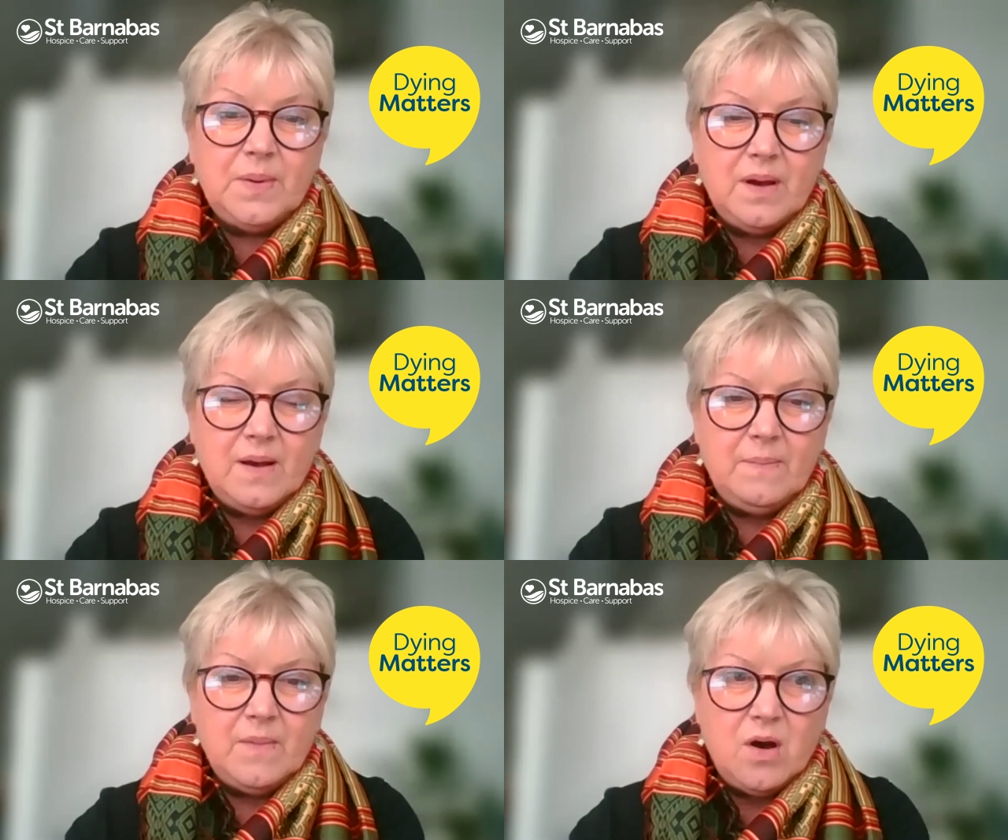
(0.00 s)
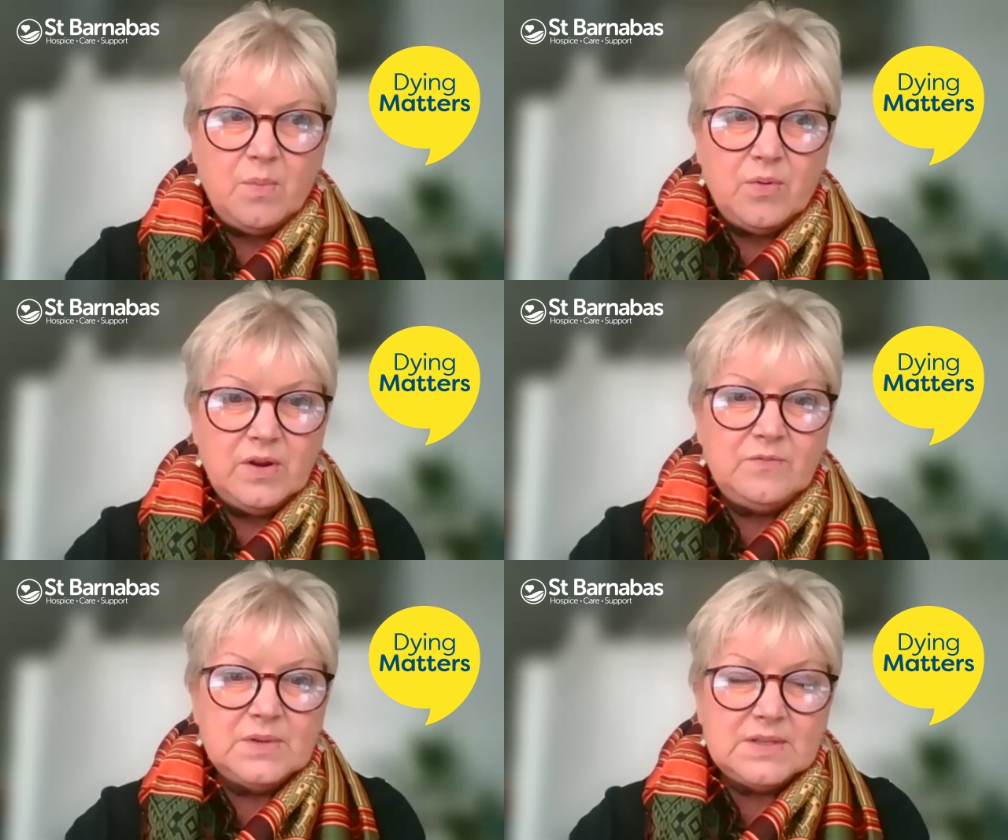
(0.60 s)
Our
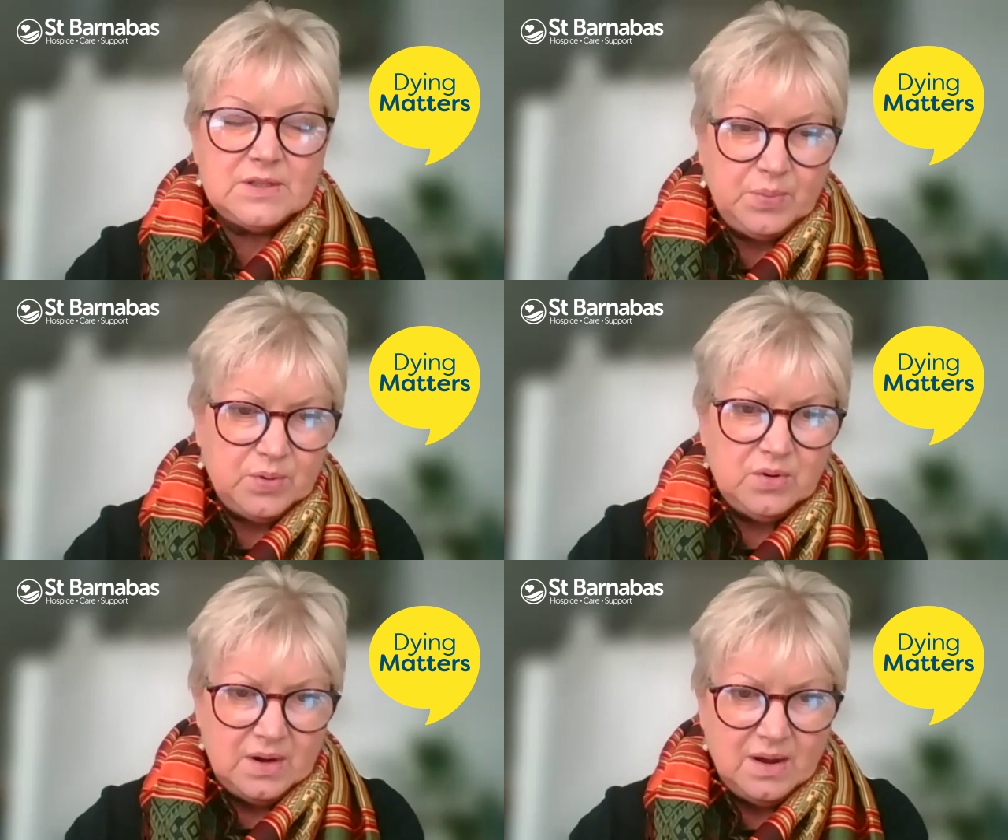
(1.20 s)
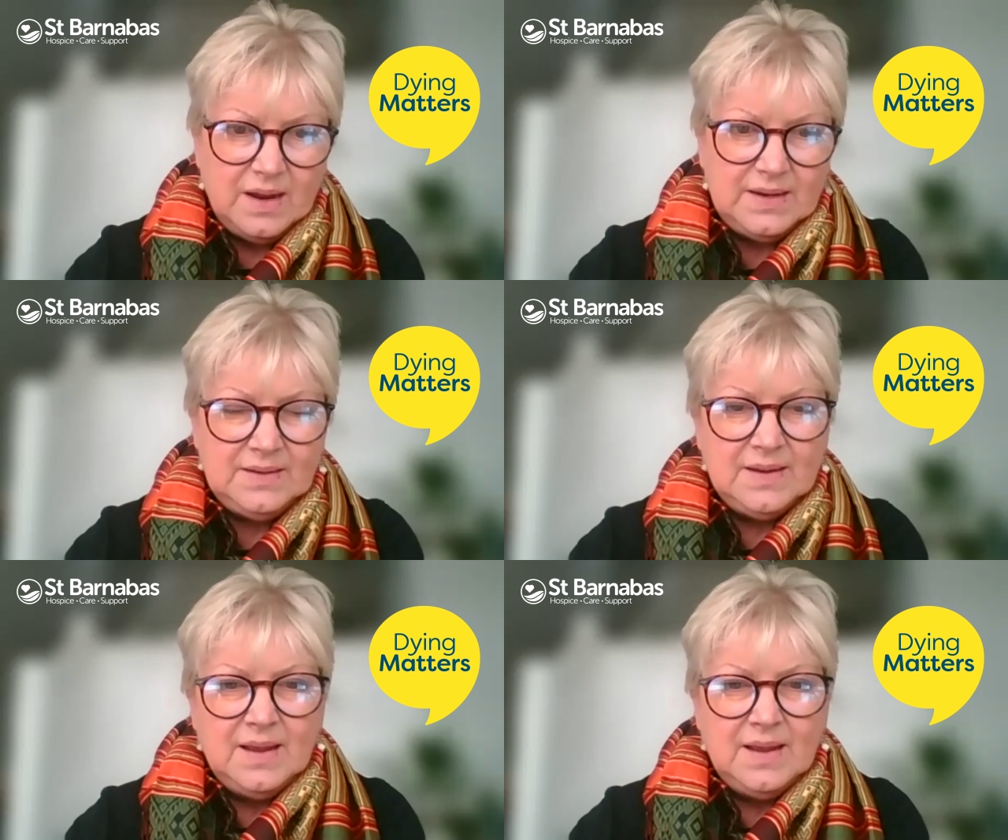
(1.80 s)
bereavement support line